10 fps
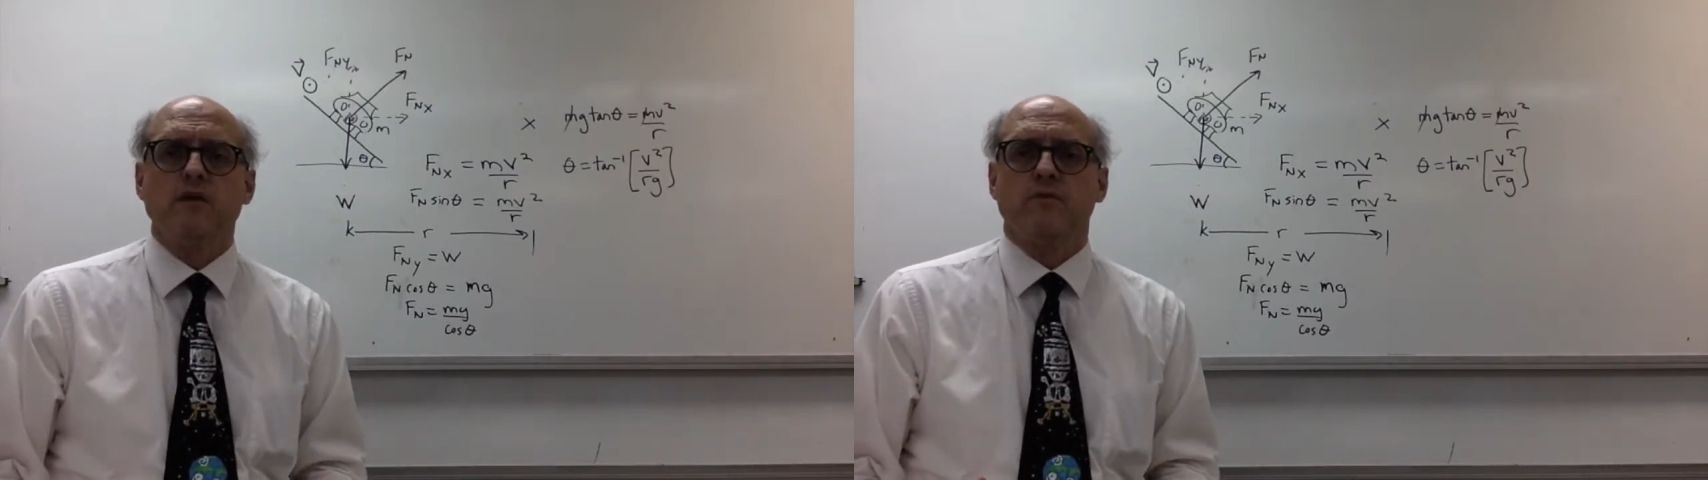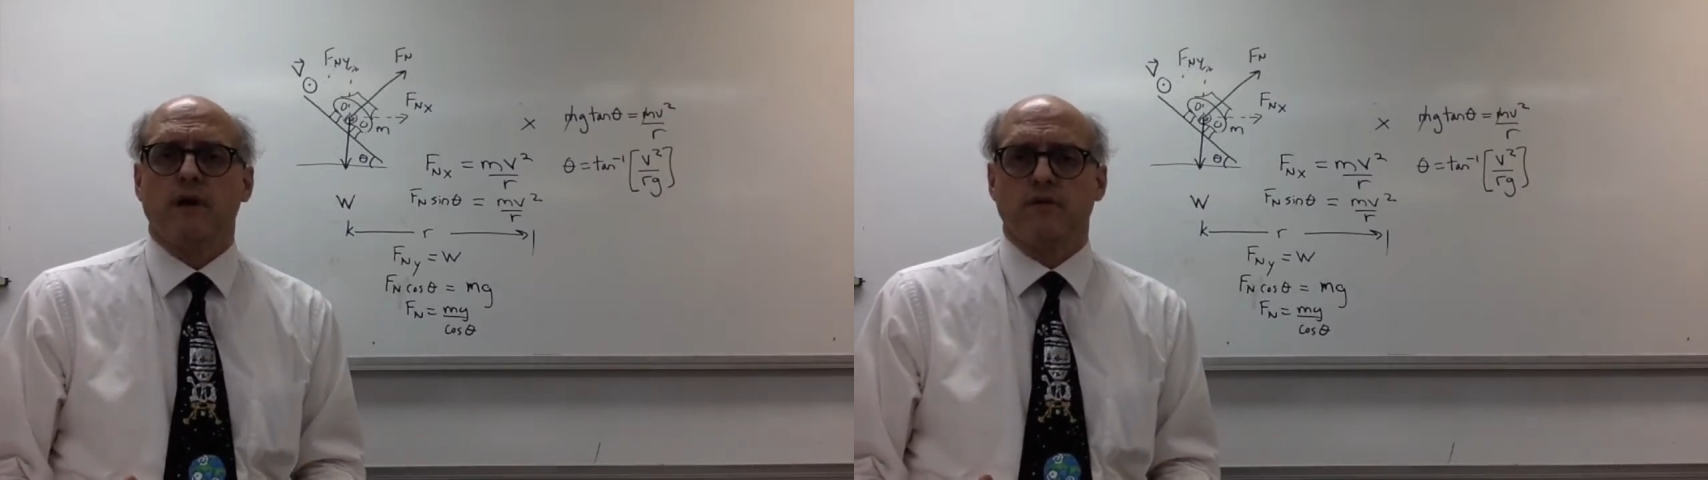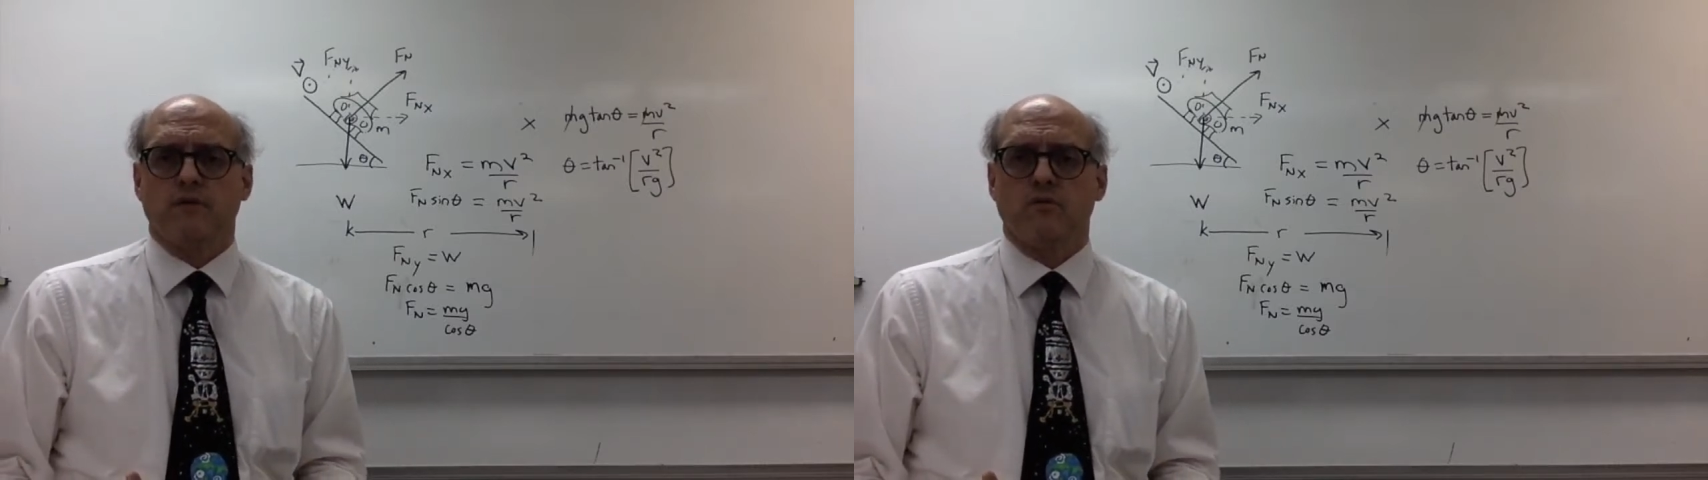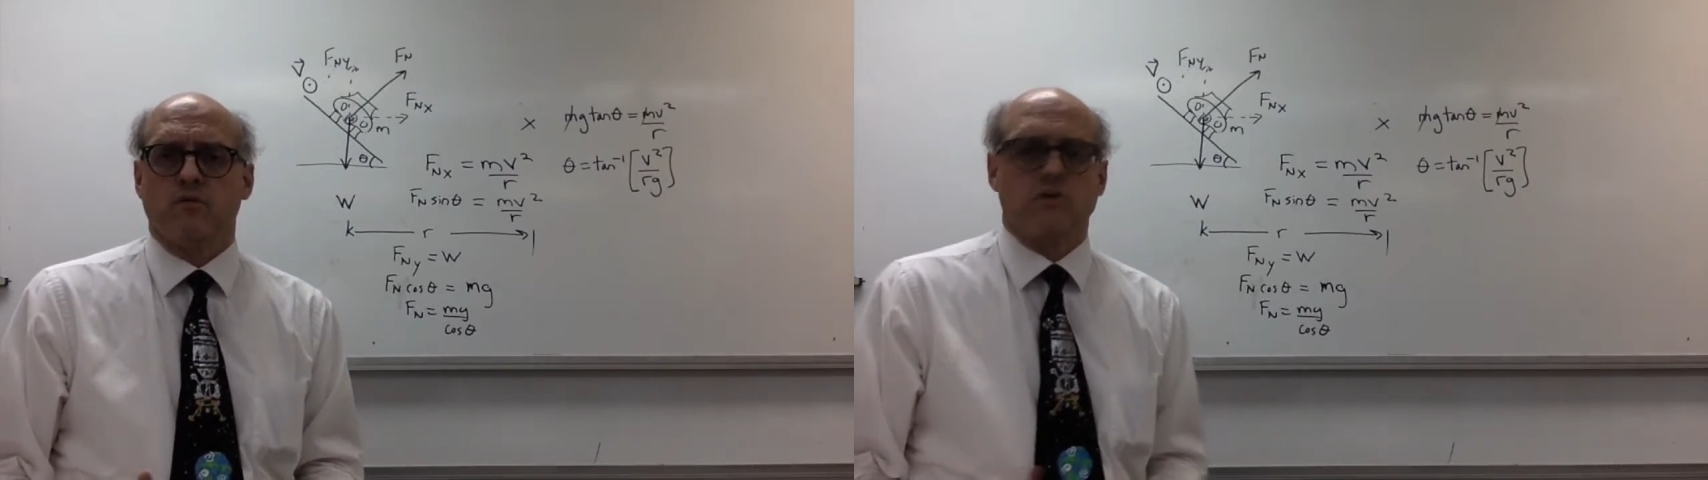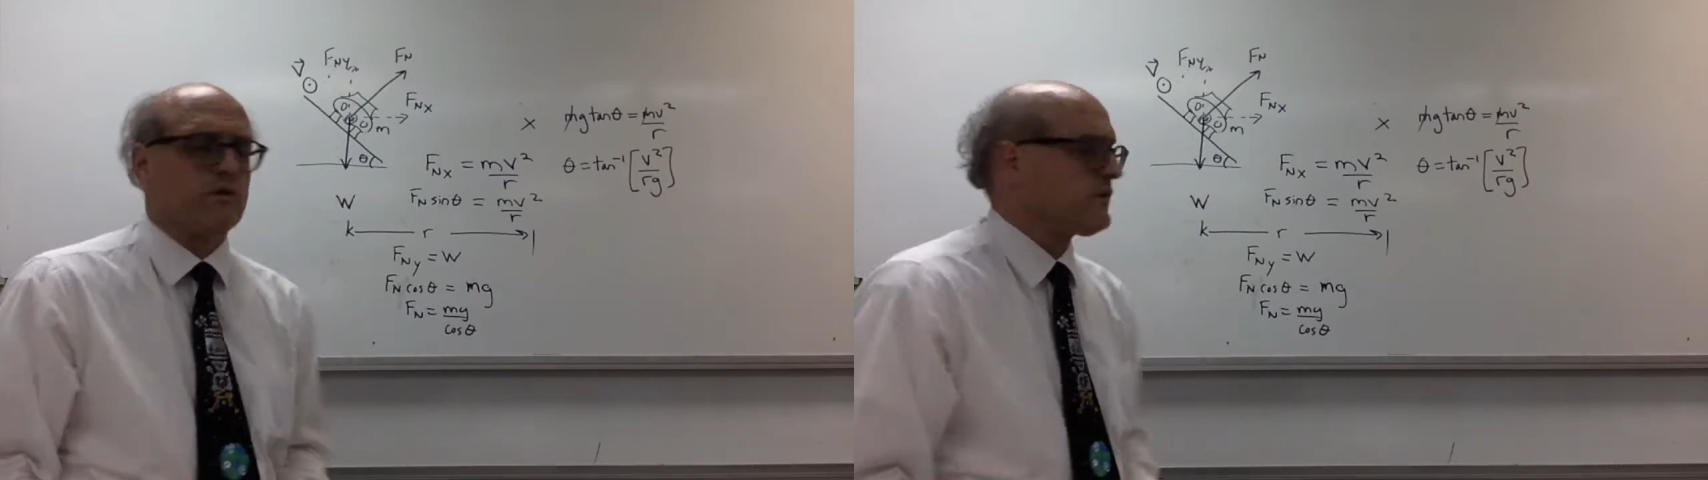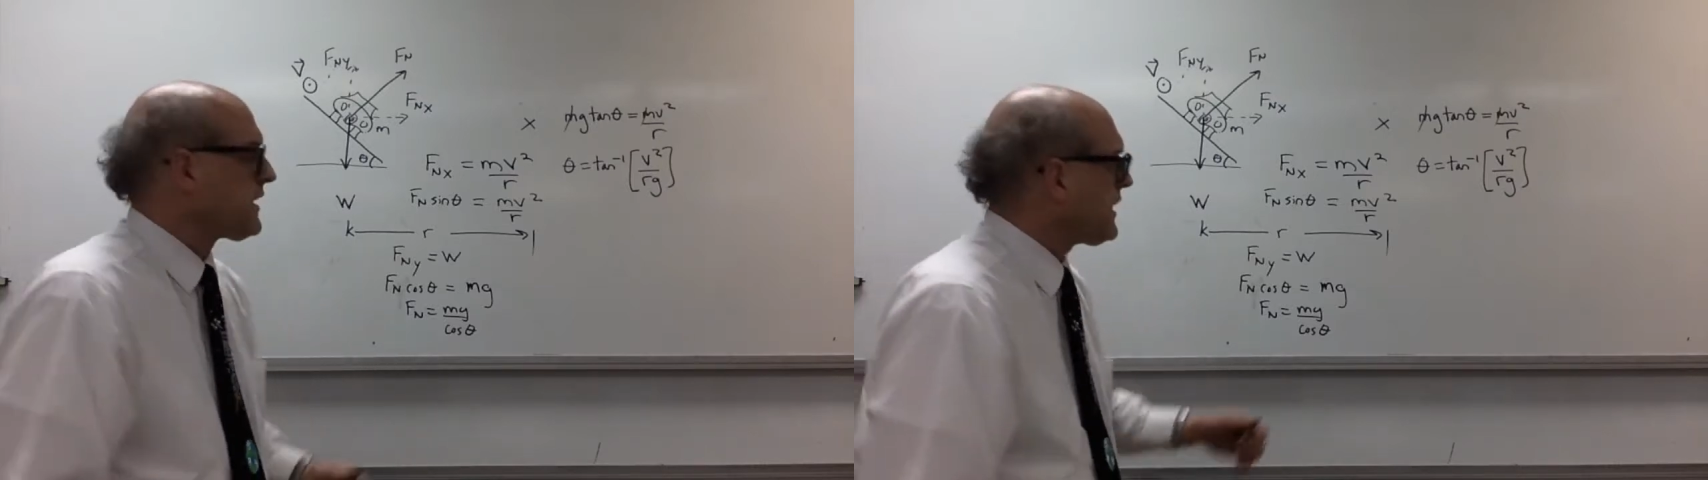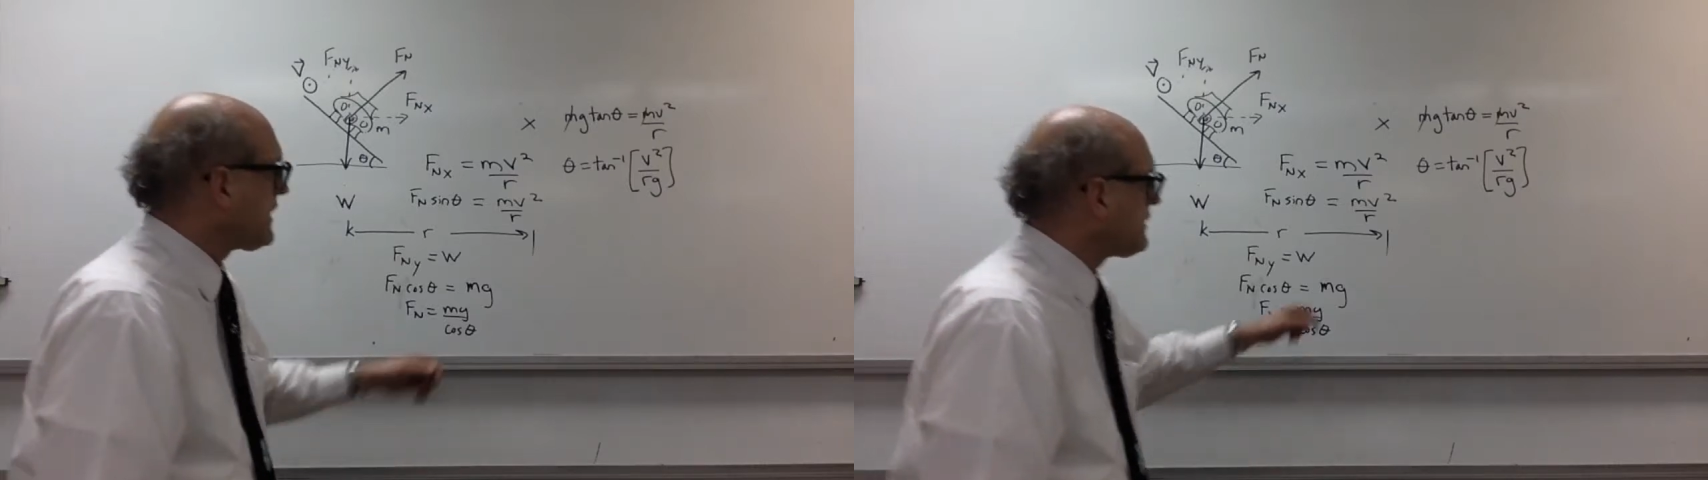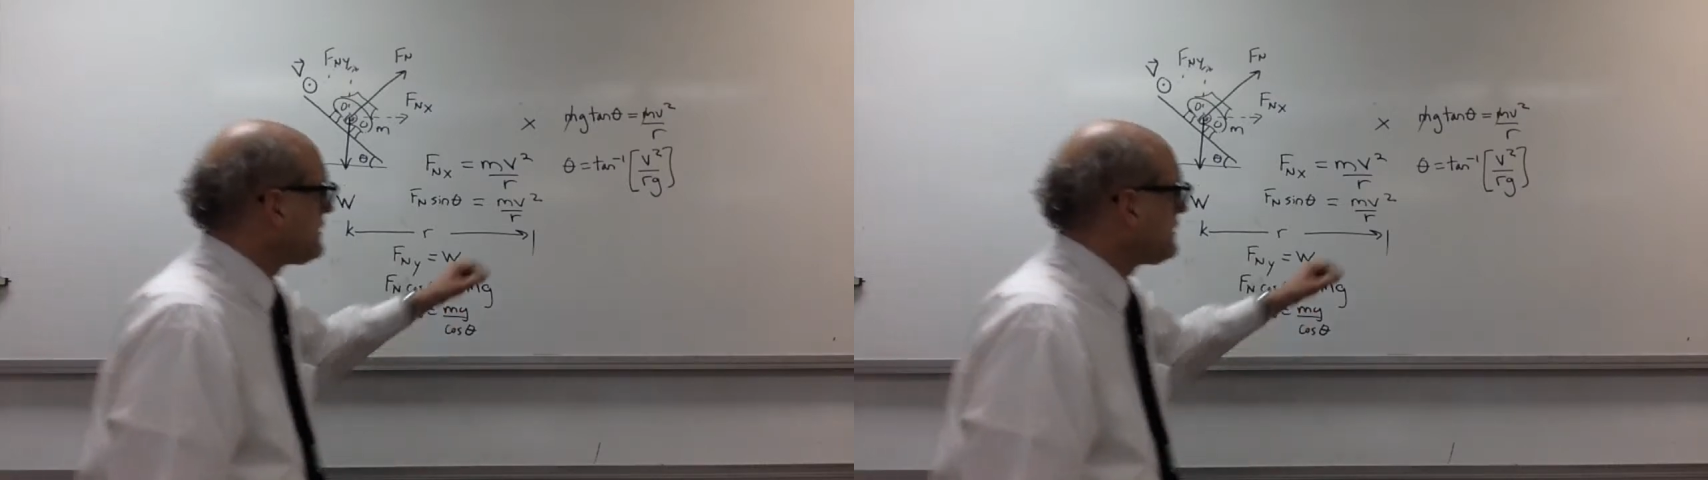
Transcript: around the corner at